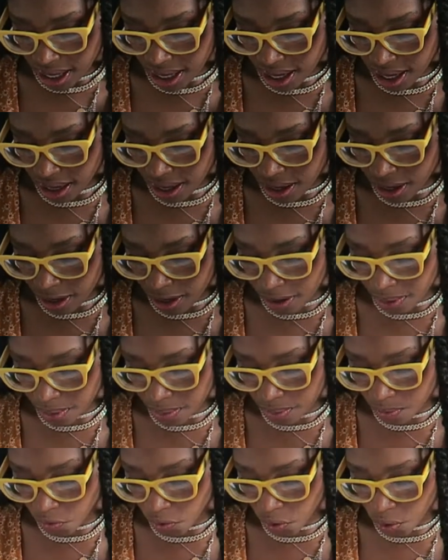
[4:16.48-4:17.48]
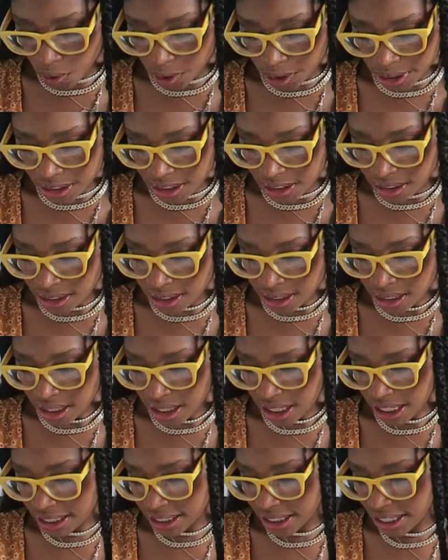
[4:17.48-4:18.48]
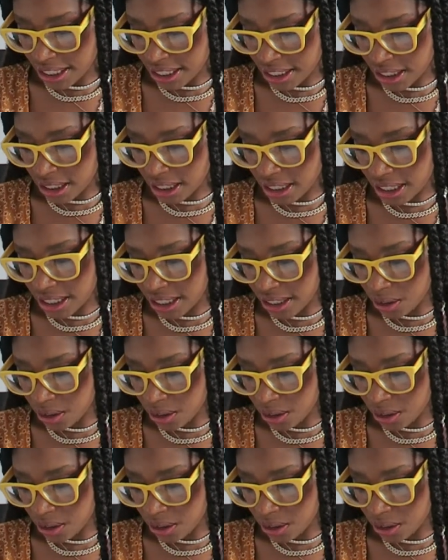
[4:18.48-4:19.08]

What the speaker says: that. Force. And here